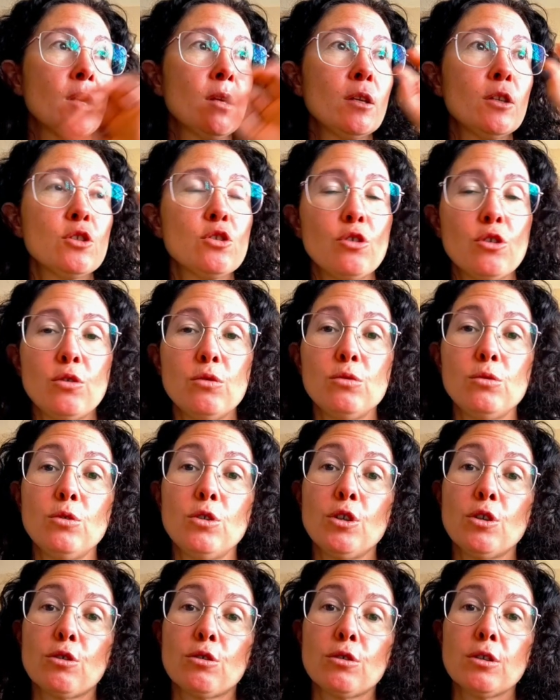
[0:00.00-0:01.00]
So you do
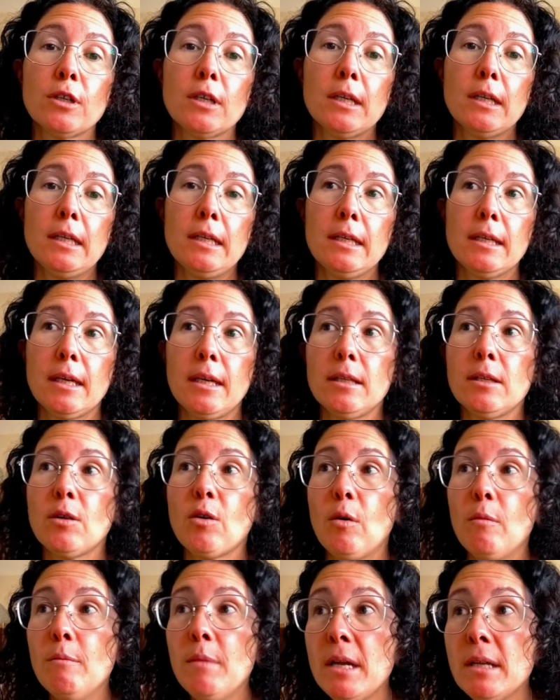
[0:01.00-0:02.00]
your Git
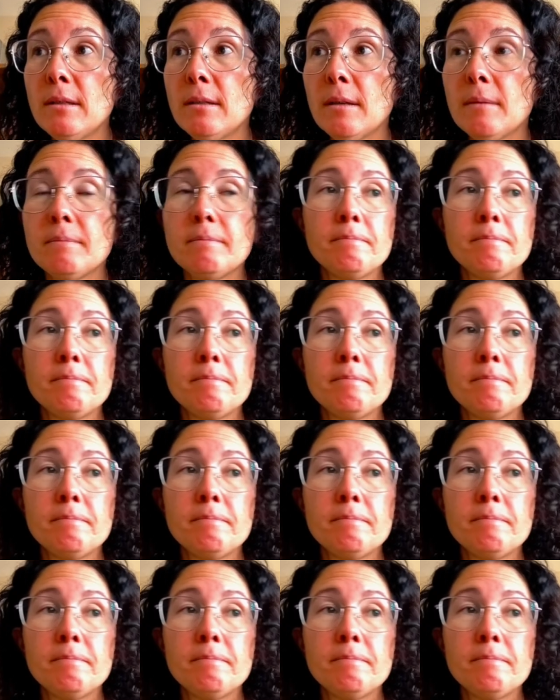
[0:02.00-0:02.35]
commit,